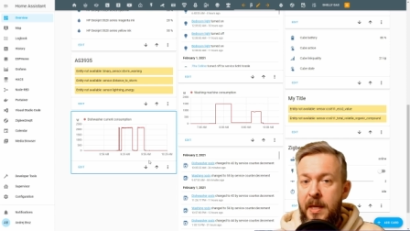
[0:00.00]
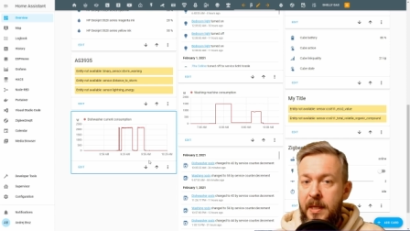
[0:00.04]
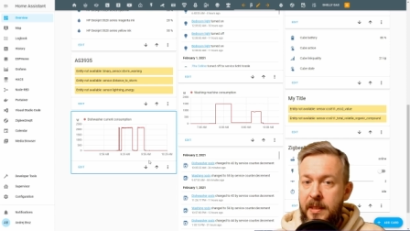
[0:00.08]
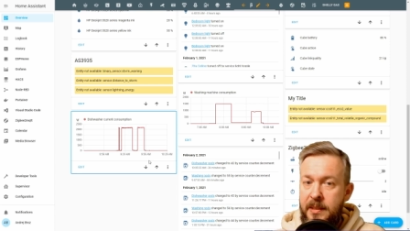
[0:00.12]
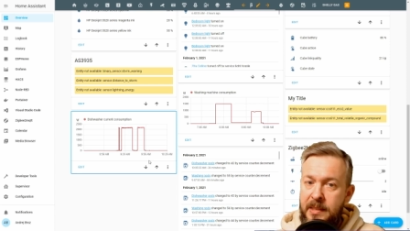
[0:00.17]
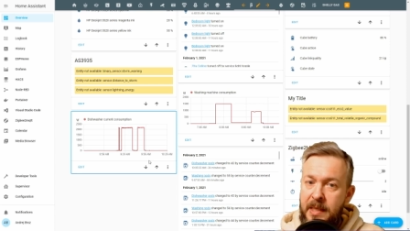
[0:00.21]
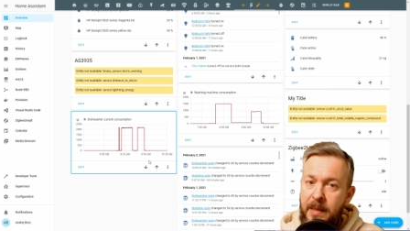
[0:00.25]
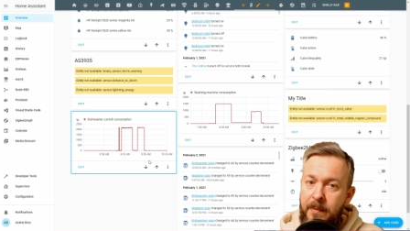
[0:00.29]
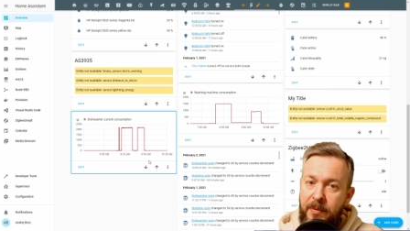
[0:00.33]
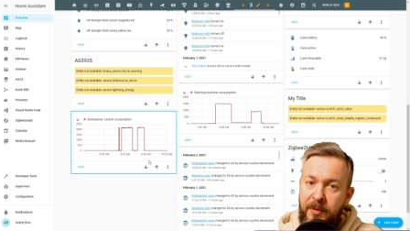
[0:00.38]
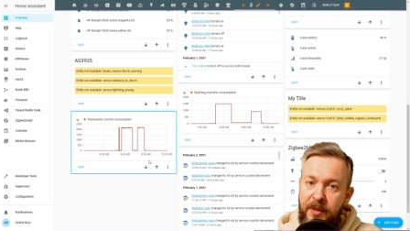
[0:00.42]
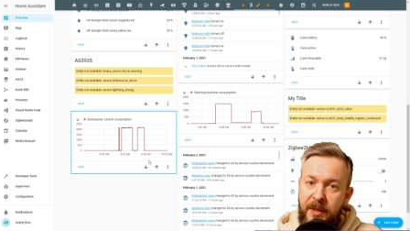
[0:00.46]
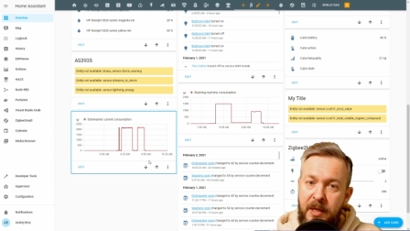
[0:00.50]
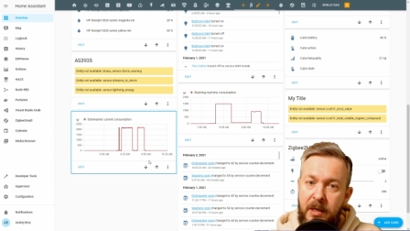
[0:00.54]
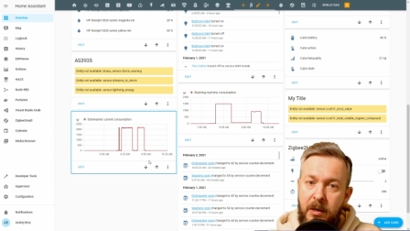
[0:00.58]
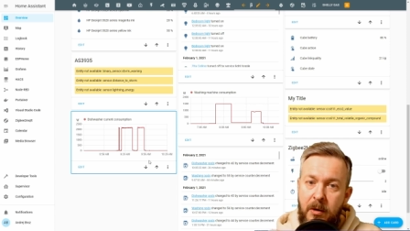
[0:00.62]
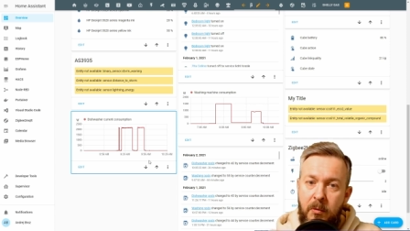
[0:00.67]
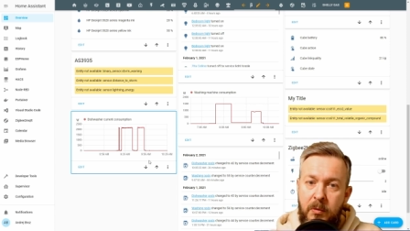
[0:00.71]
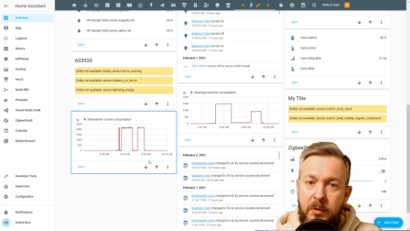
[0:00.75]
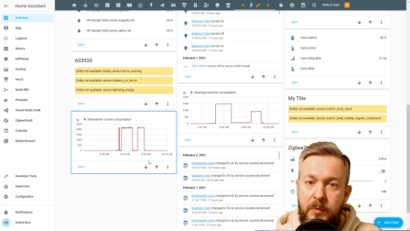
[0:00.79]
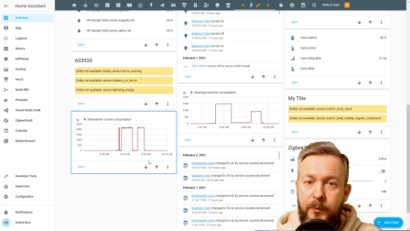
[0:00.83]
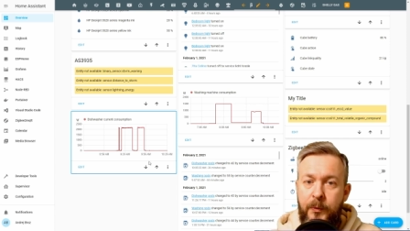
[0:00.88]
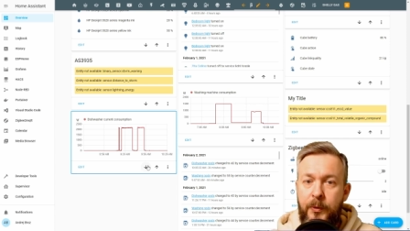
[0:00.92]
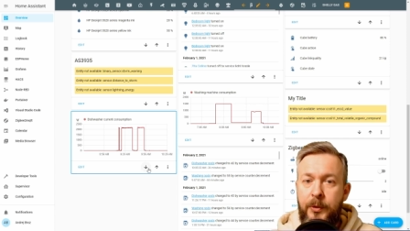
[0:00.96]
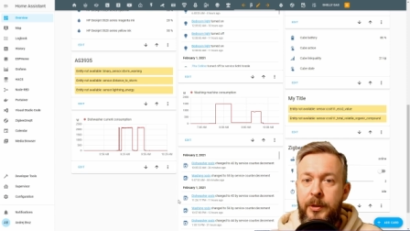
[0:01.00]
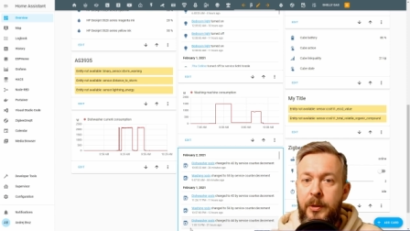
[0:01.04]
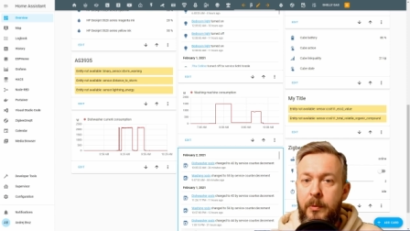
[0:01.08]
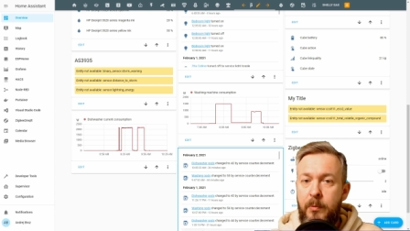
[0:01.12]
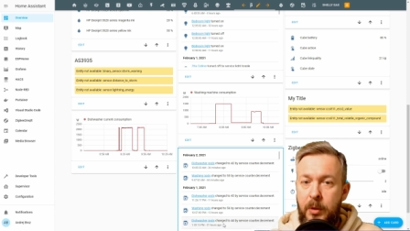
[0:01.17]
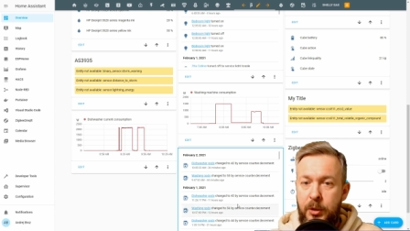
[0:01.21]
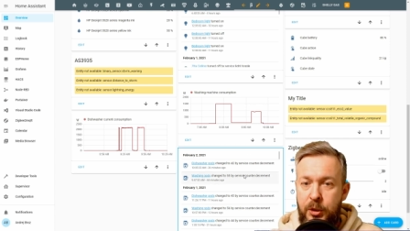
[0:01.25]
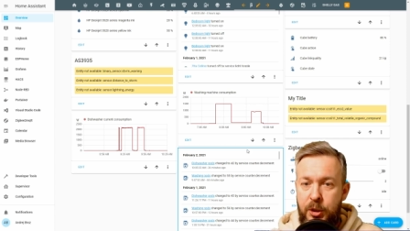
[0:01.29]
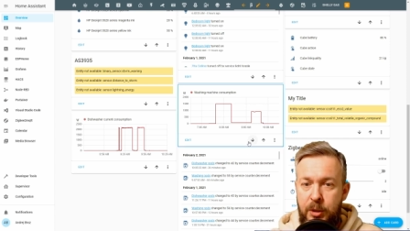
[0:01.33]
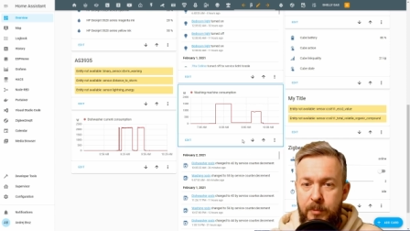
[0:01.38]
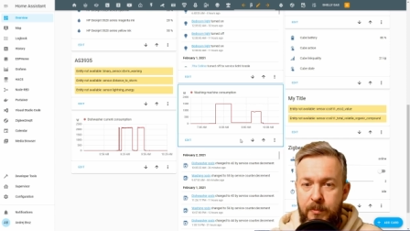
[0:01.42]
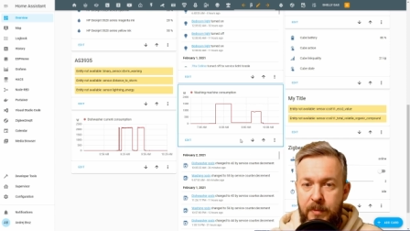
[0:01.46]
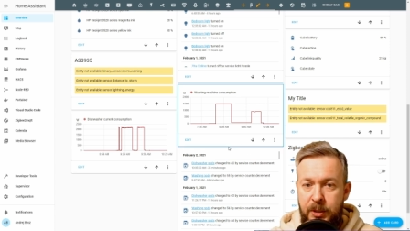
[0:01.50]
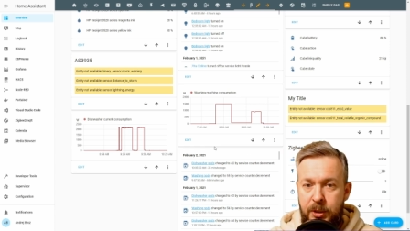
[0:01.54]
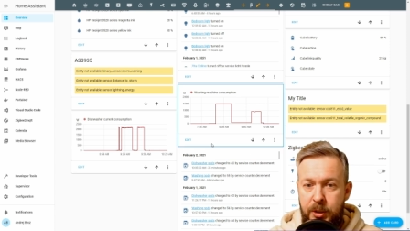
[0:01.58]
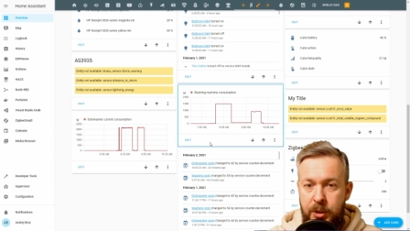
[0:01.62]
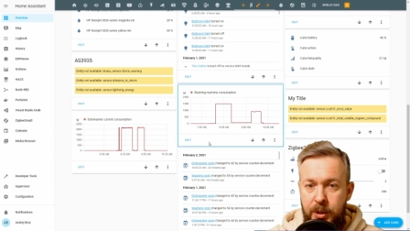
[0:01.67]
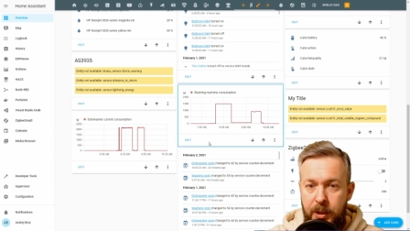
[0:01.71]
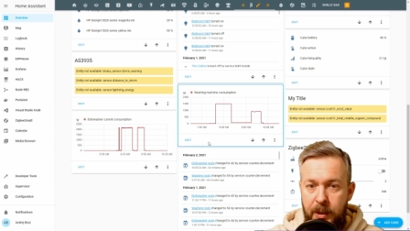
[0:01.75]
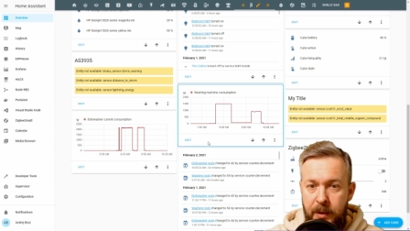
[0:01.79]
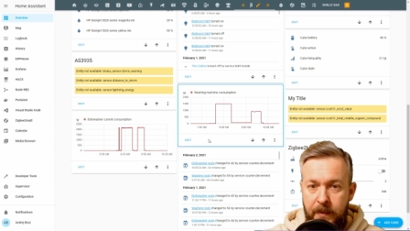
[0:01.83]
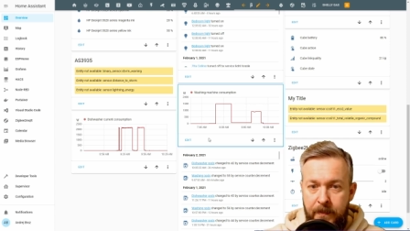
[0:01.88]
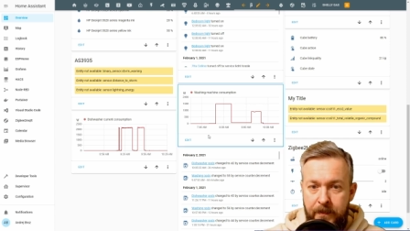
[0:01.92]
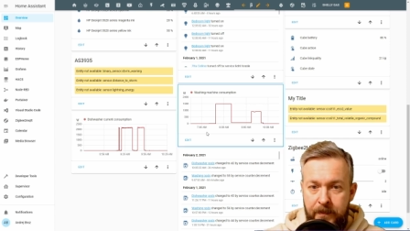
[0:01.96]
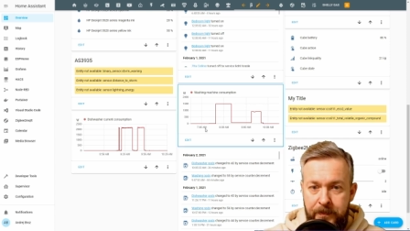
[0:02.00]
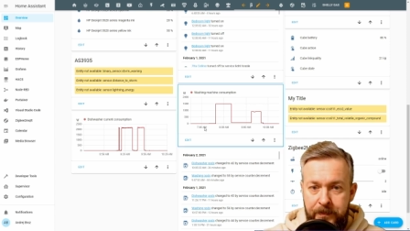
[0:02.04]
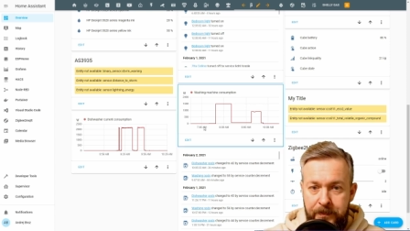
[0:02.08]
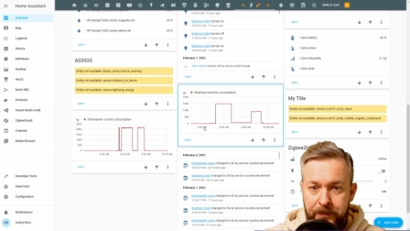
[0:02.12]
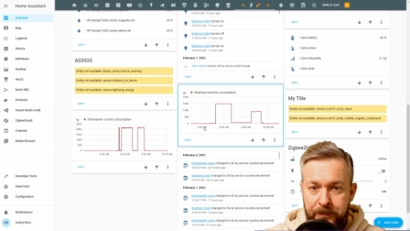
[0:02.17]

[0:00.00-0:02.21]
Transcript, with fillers: Same thing goes for the washing machine.